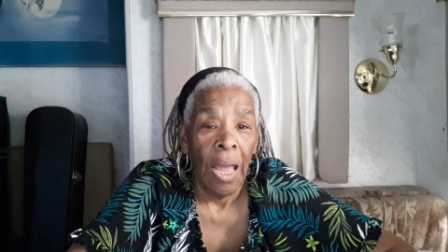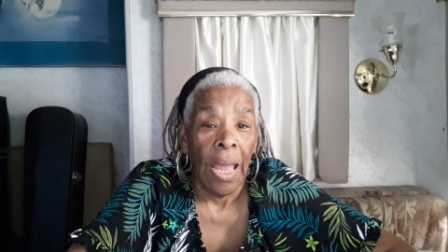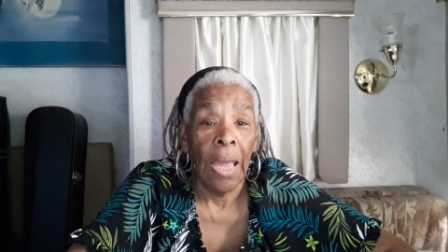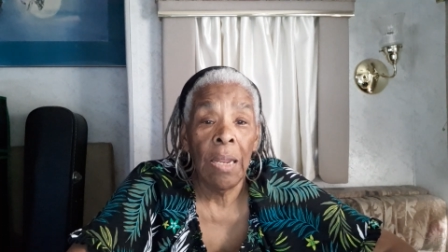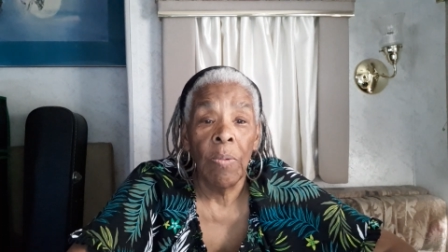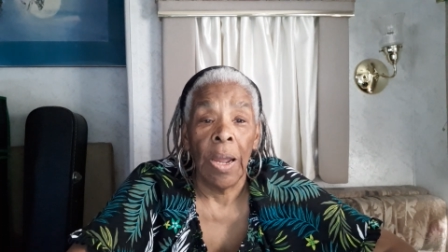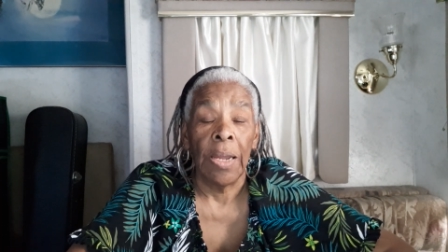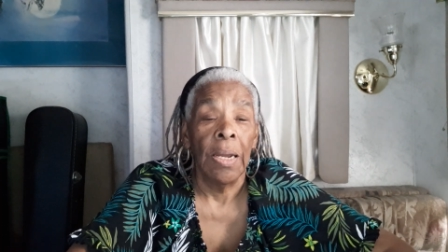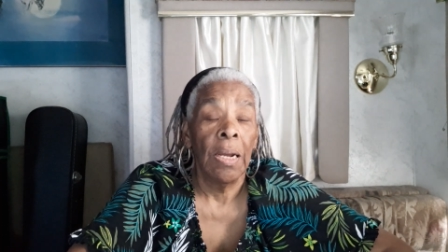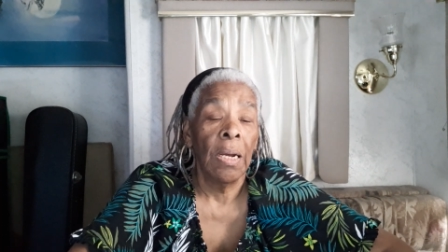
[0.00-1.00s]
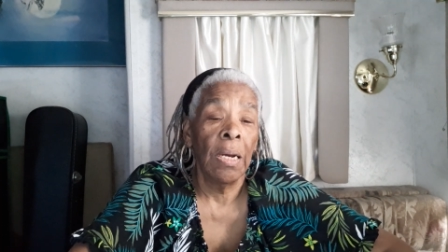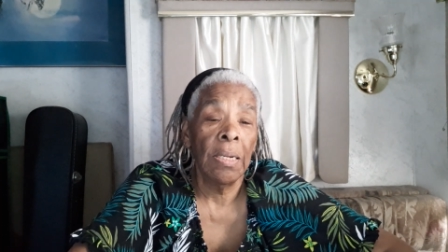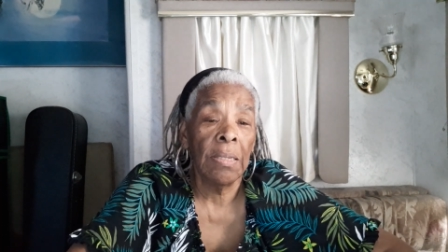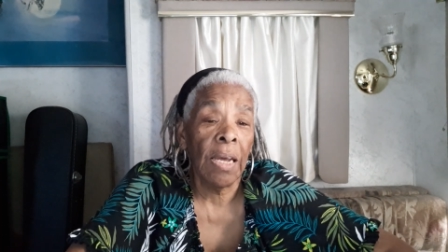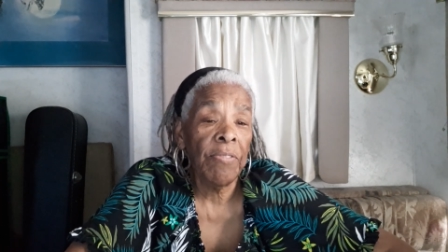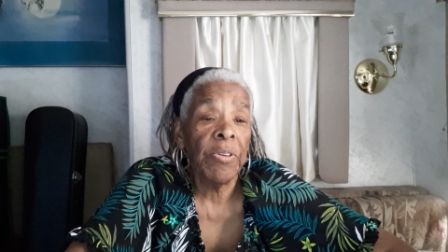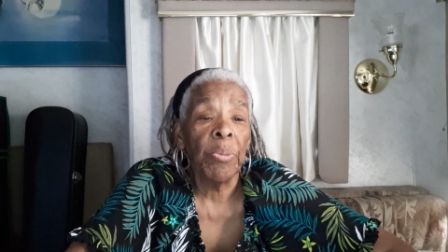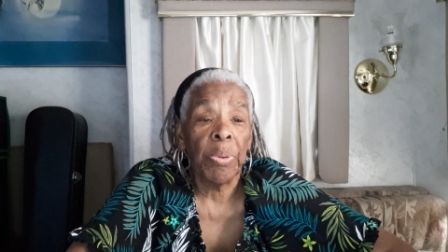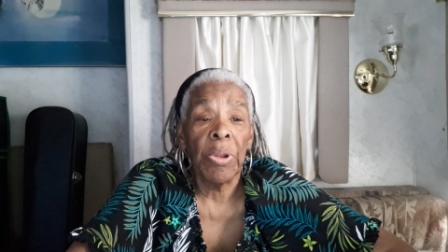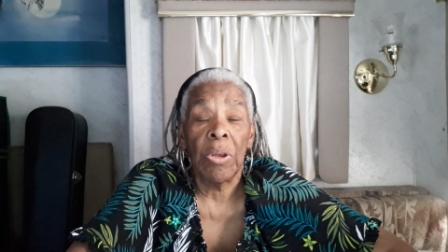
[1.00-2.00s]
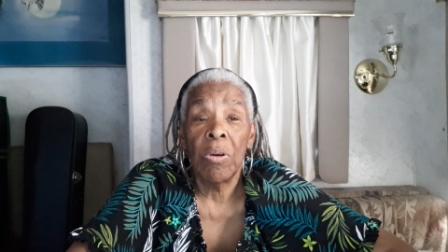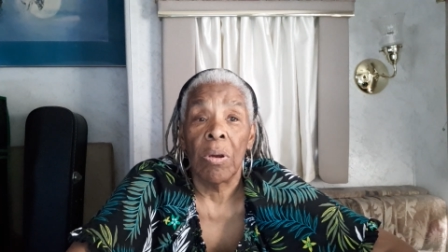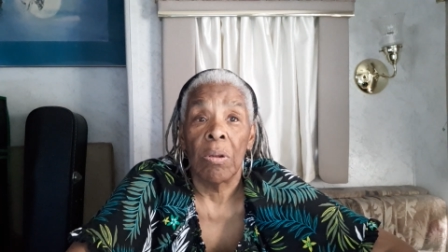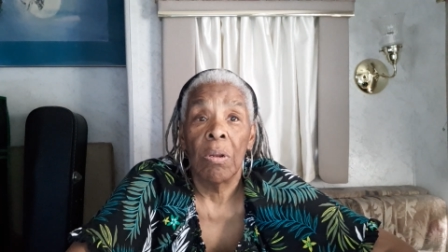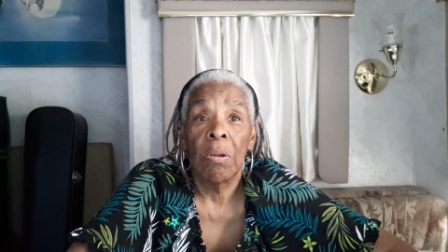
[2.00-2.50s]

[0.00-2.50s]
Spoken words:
Anyway, I feel pretty good.